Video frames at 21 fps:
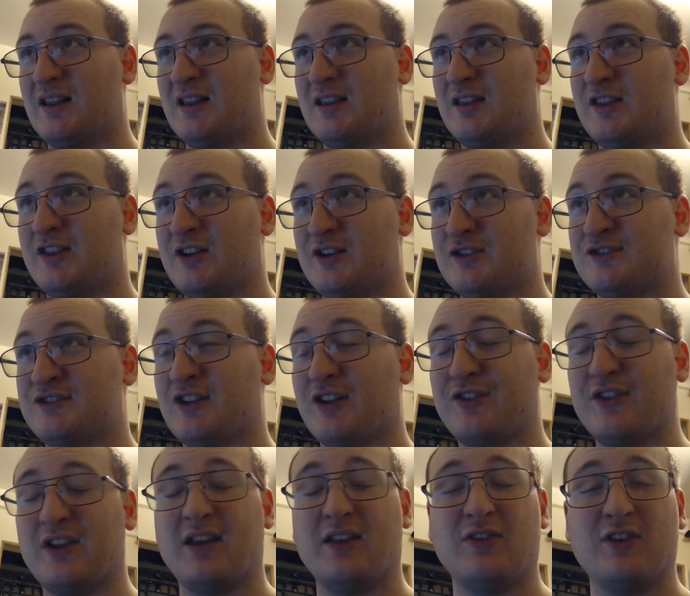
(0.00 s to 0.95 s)
there's
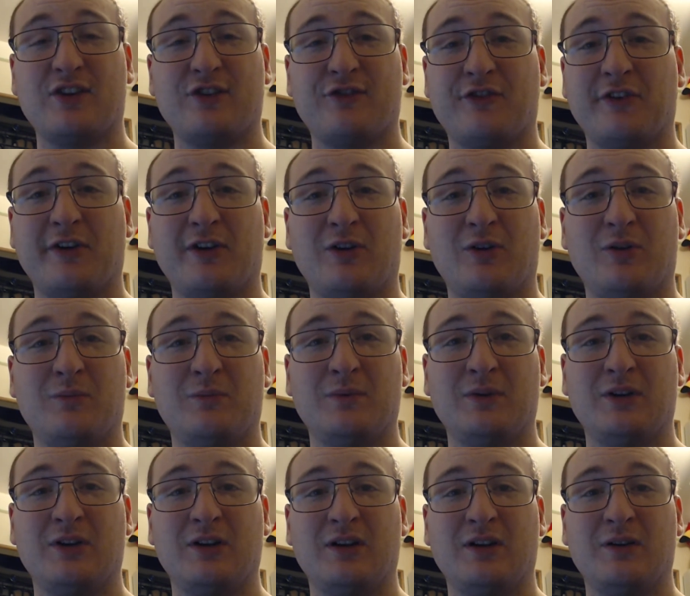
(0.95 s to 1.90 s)
nothing in this
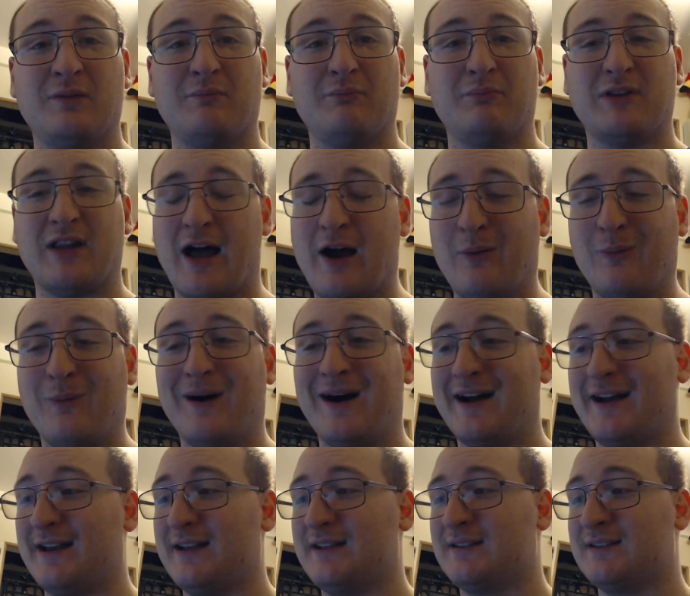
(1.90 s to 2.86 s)
film plot
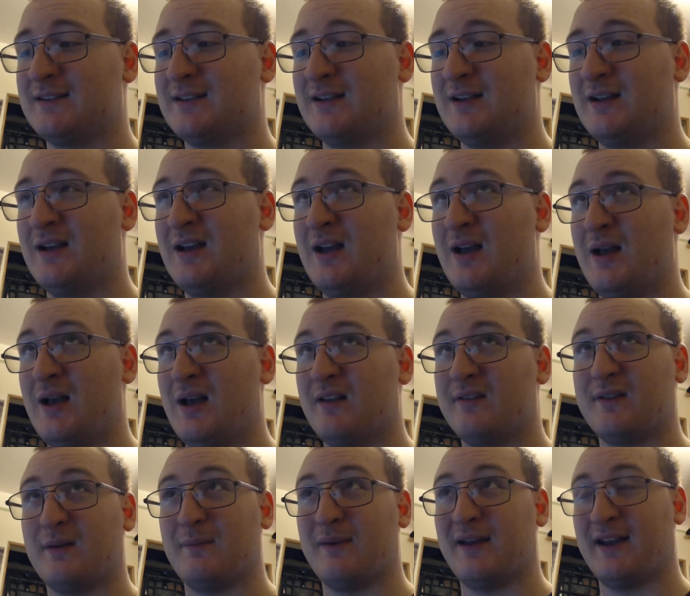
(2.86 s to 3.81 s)
wise
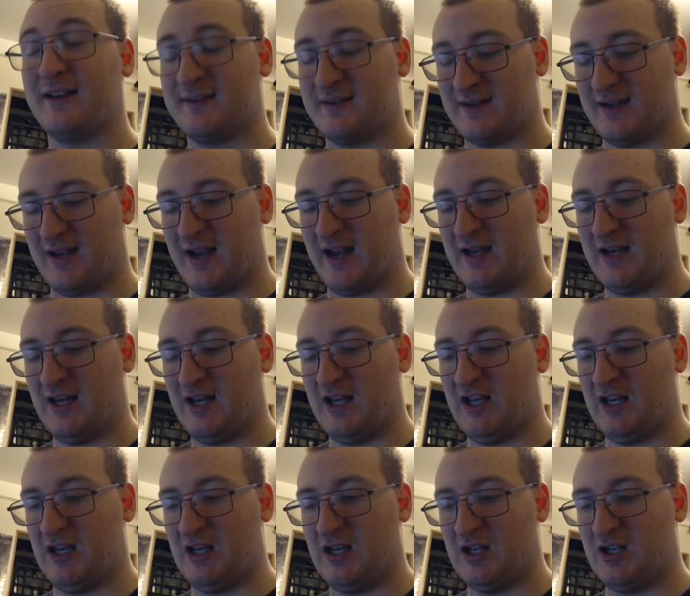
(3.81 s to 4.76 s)
that makes
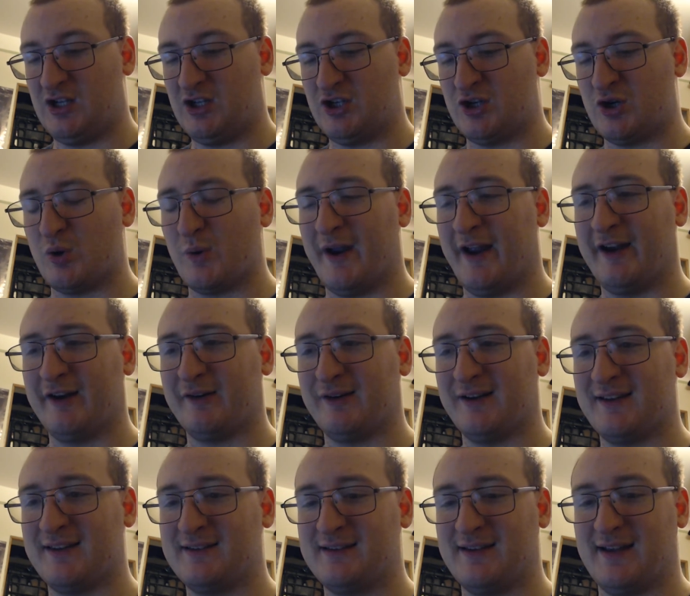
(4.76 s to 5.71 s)
any
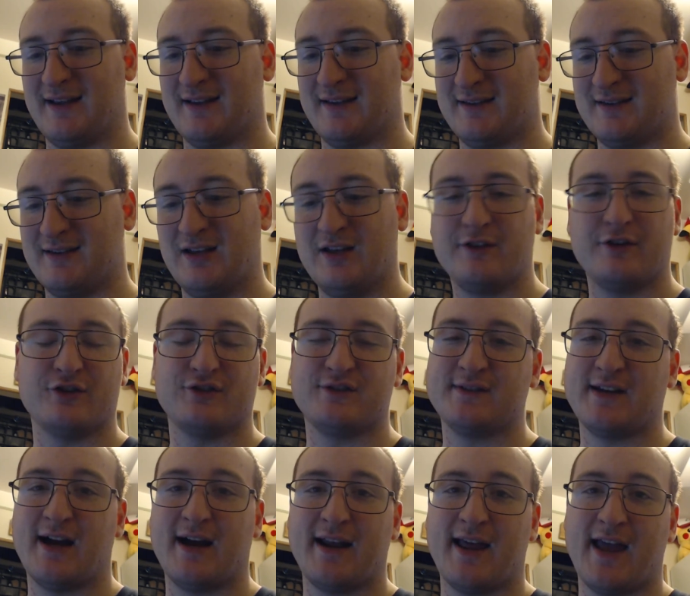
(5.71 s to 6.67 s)
coherent sense. There's
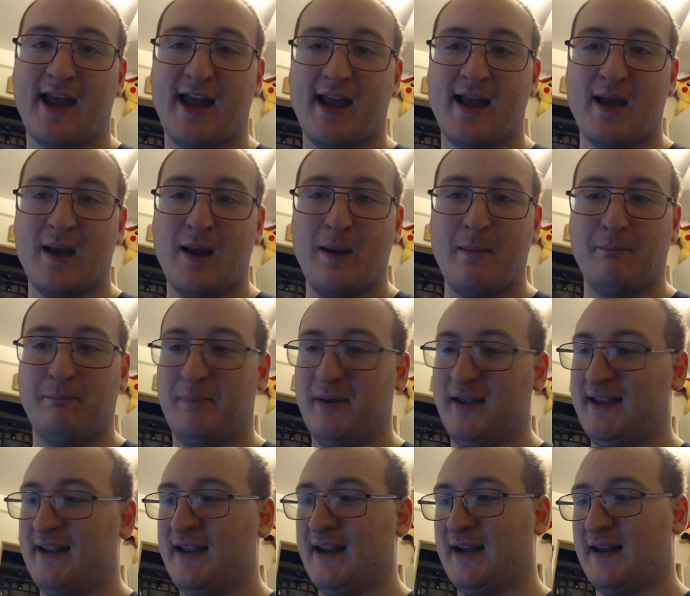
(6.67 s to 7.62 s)
not a
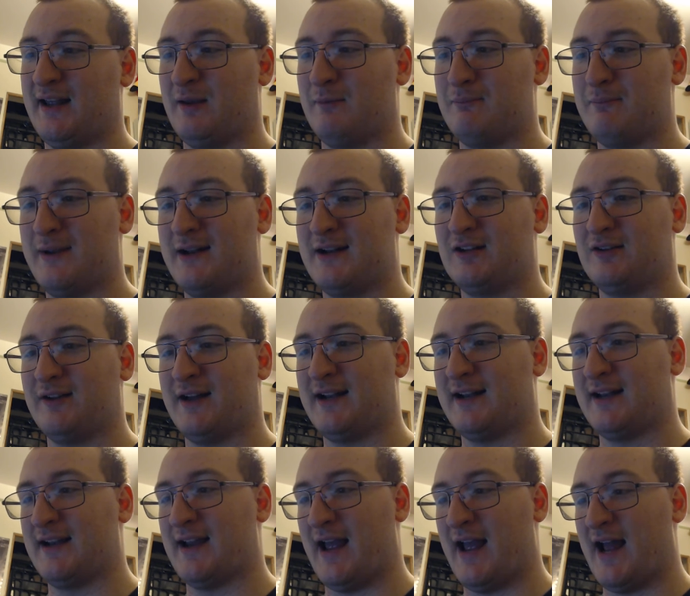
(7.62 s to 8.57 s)
beginning, middle, and
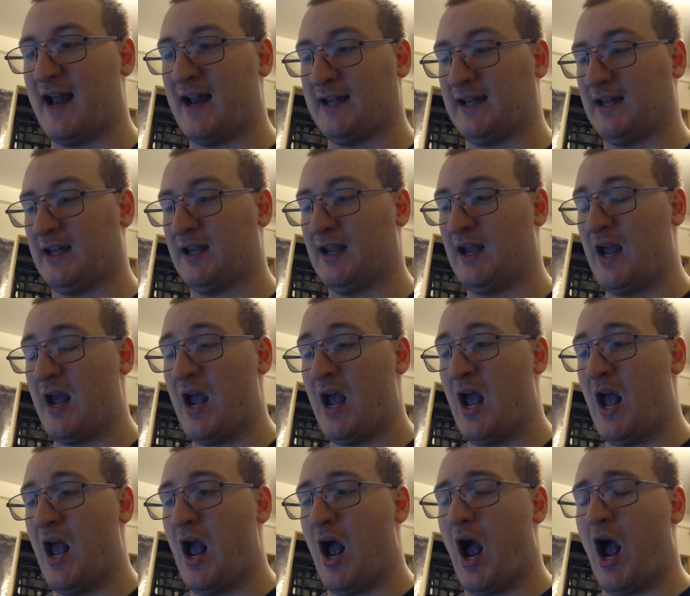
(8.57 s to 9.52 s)
an end.
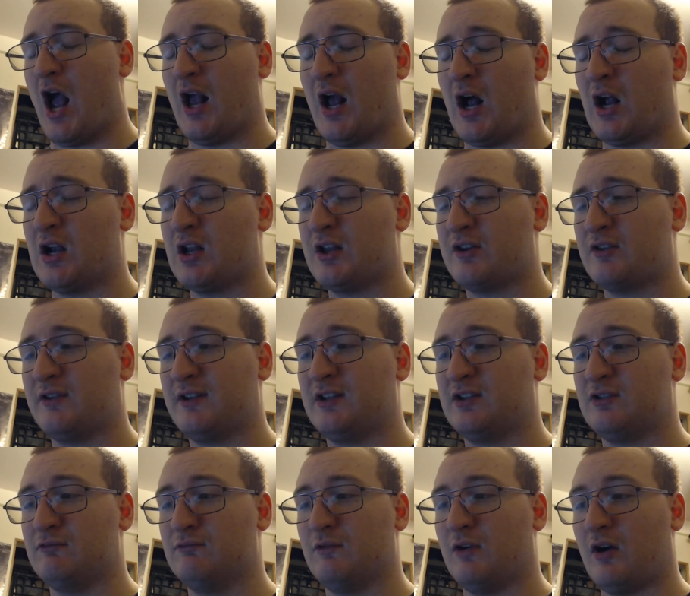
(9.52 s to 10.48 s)
I honestly
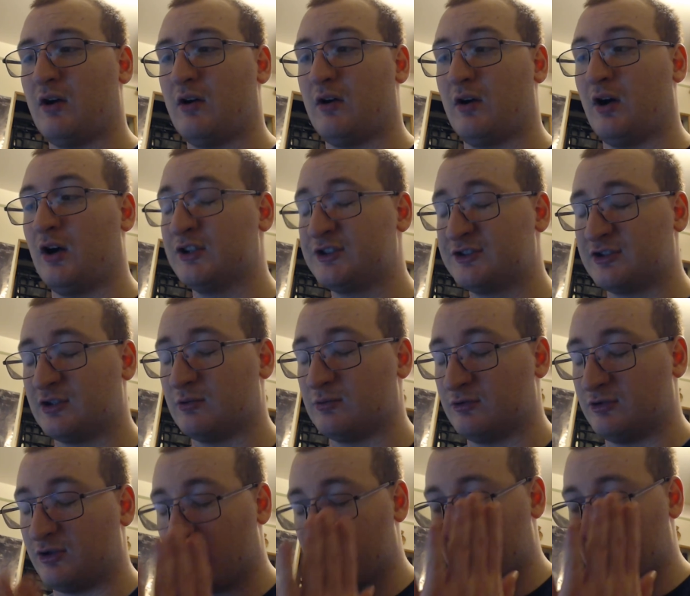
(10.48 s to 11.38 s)
also don't